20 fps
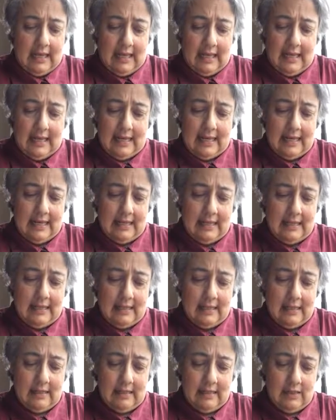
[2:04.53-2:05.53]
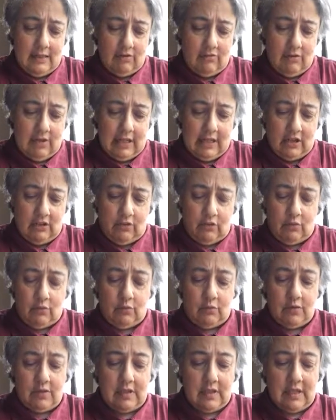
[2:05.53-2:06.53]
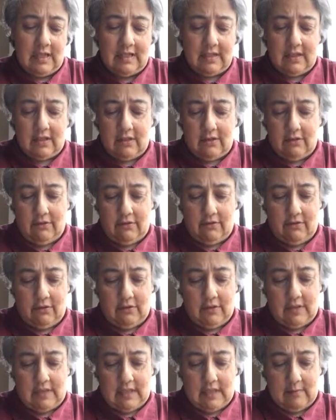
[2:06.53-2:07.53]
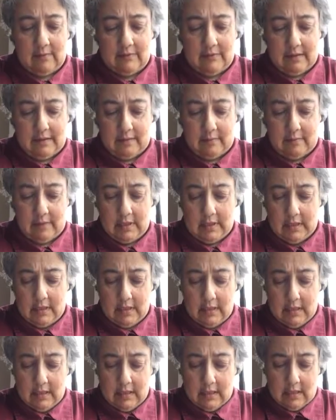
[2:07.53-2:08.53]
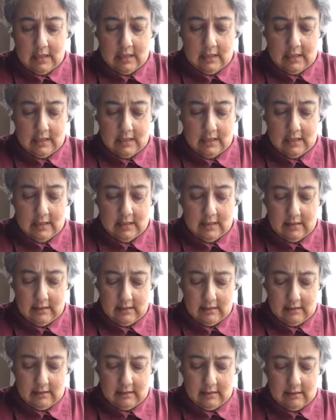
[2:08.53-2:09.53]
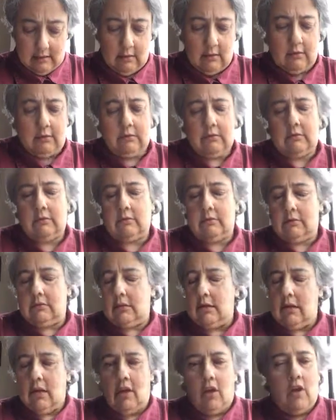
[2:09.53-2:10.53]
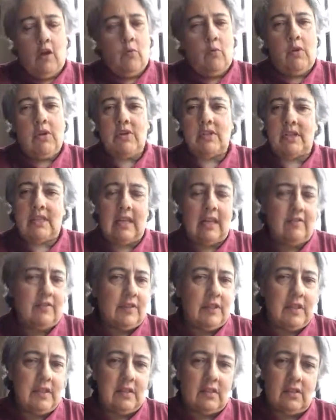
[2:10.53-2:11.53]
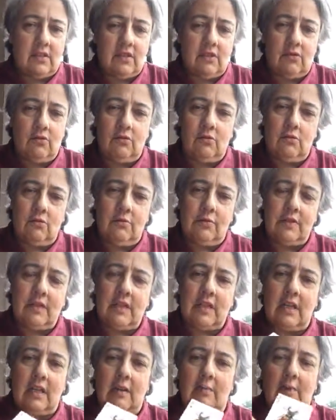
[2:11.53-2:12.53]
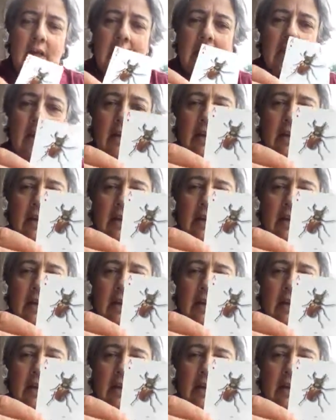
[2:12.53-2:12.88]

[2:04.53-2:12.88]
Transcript: and it's really cool so let's go through some of them uh, we used to have these at school all the time and